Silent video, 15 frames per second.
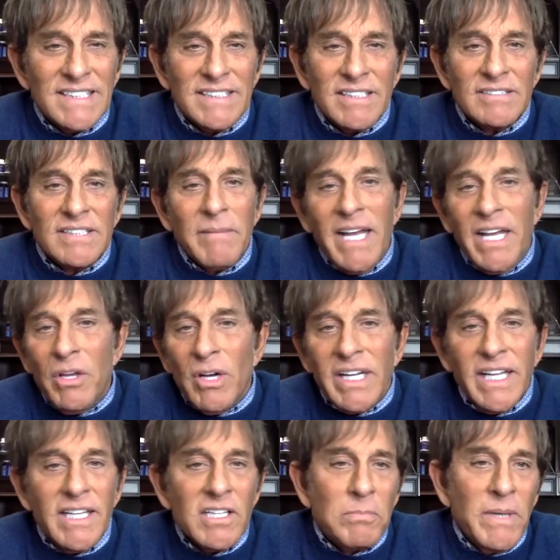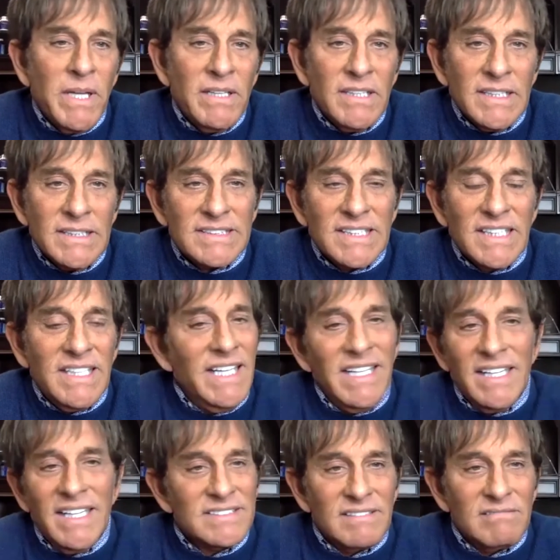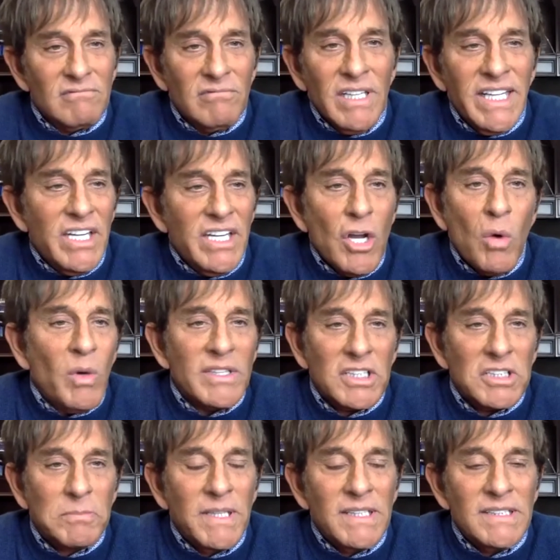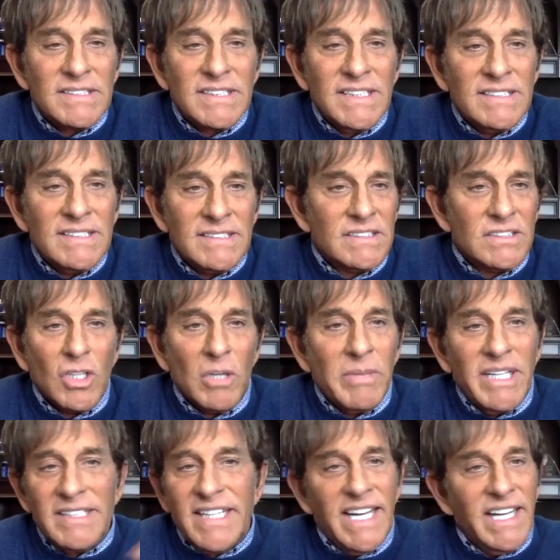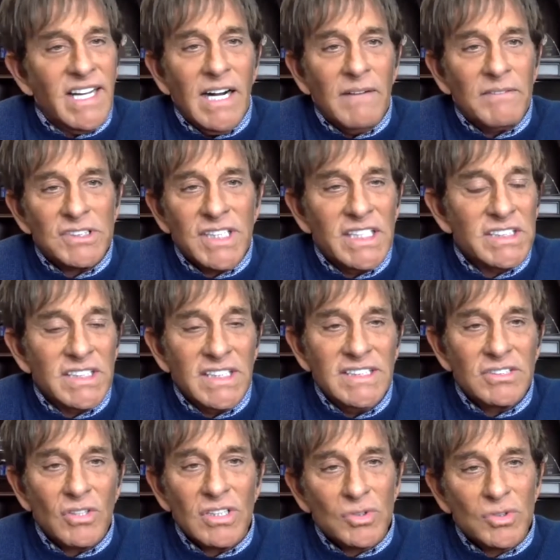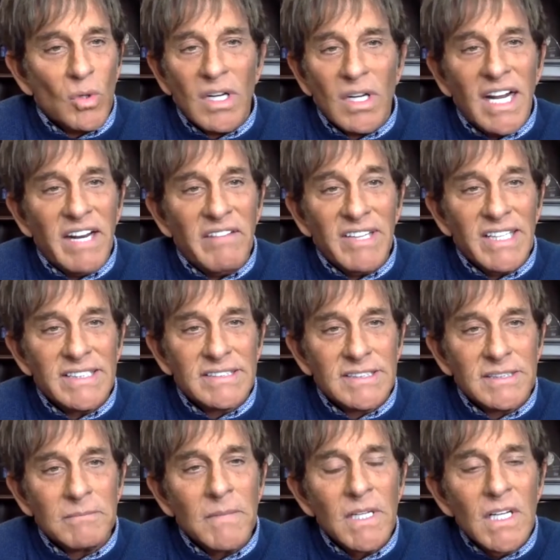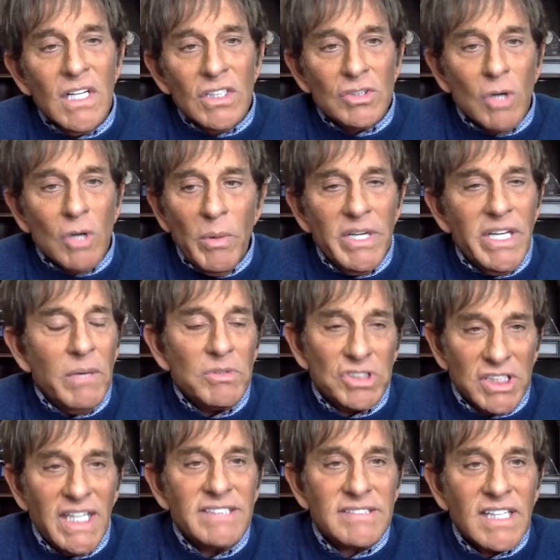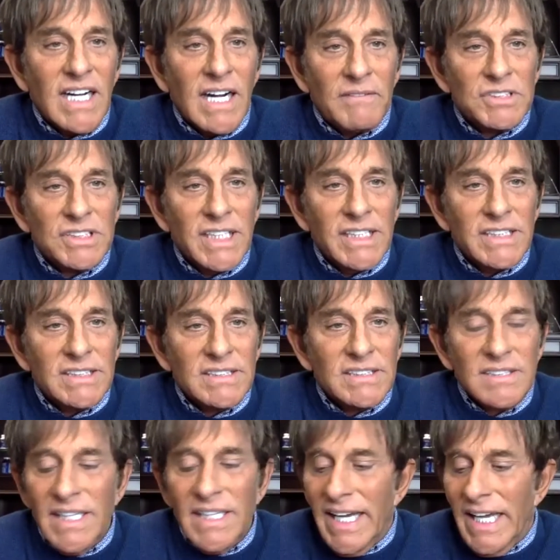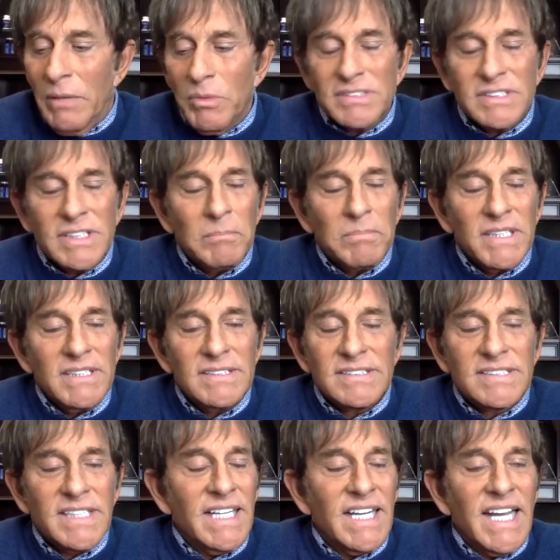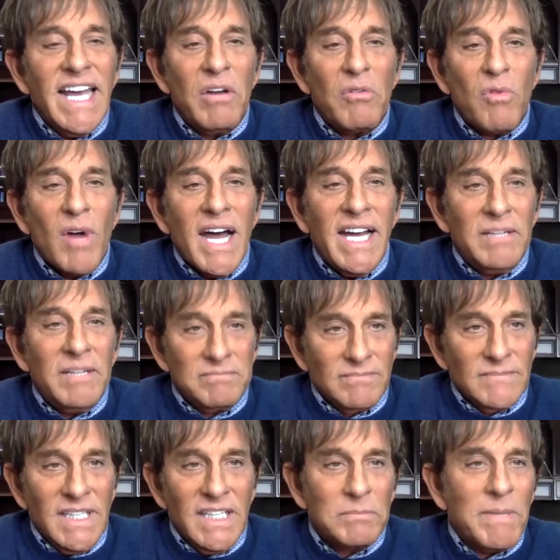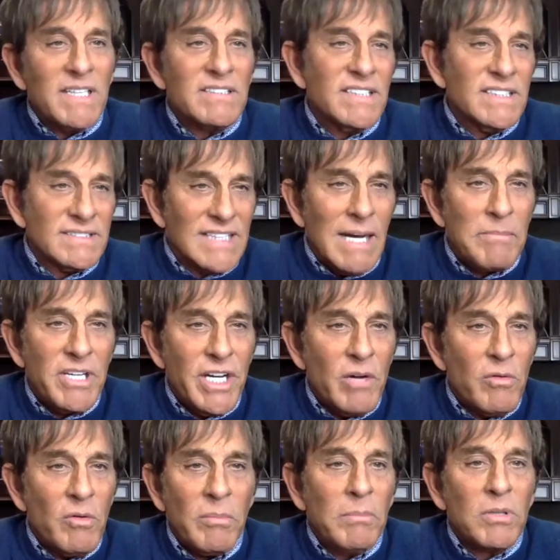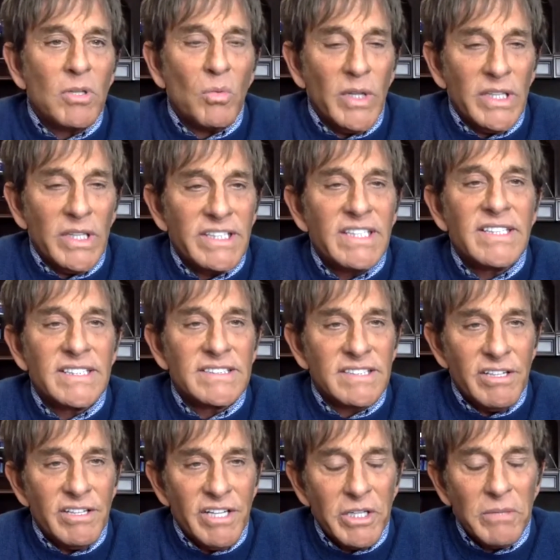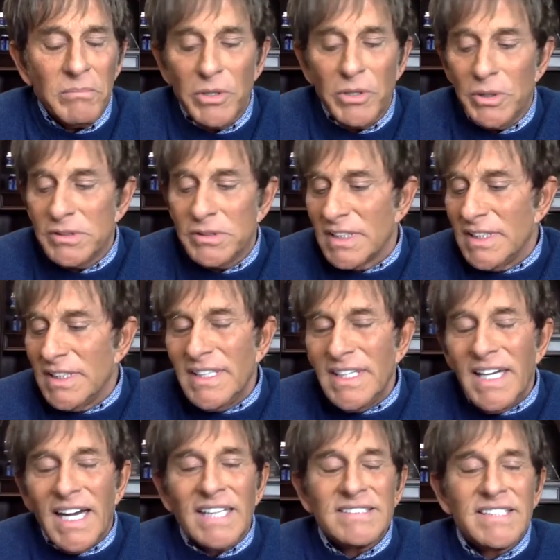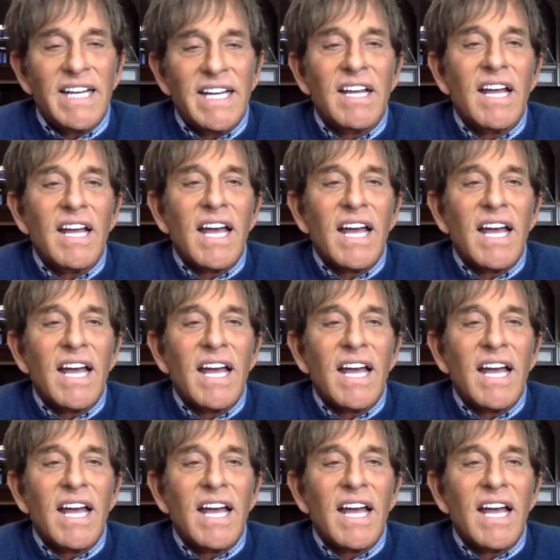there and say, man, you ought to get in this business, and he doesn't really know what this business is, it's going to be a dead conversation. He's going to sort of not even listen. So all we did was change the conversation. And we simply said, hey, Ryan, and especially this time of year when people are willing to listen, they're in good moods, I say,